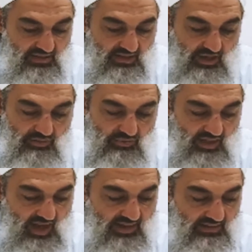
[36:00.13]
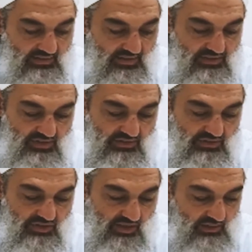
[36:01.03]
going to go through the 8 intentions,
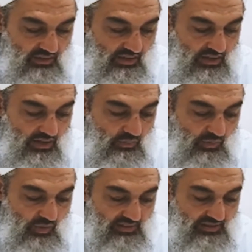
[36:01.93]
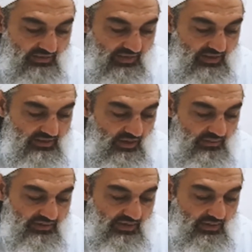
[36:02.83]
inshallah, when one leaving his
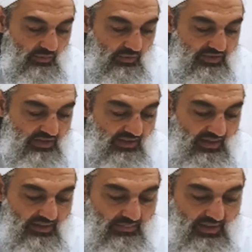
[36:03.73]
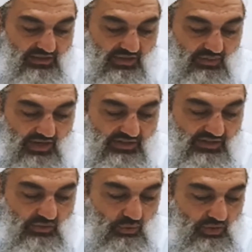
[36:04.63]
home, so that immense grace is
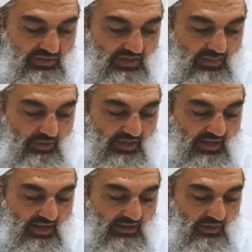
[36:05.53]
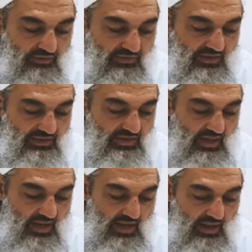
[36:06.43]
accorded to him on account of this,
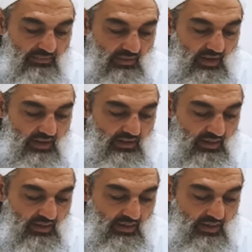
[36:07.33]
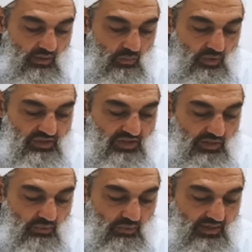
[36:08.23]
and by which he
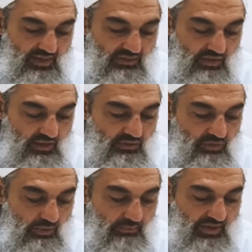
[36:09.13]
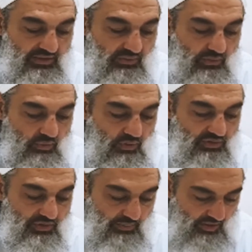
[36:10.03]
will be entitled to abundant
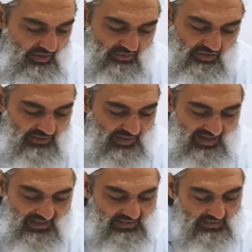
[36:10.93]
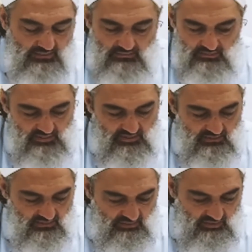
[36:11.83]
reward tomorrow. He talks about ghadan. It's
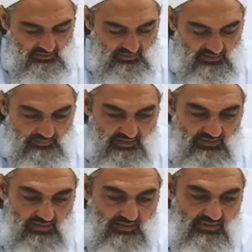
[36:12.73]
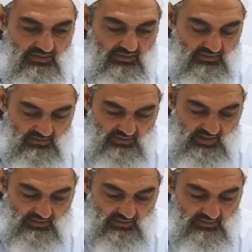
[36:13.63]
not really a big thing, it's just
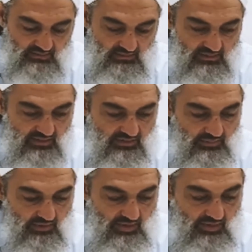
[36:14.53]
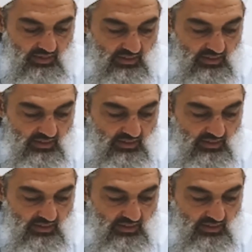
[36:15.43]
saying that that's tomorrow.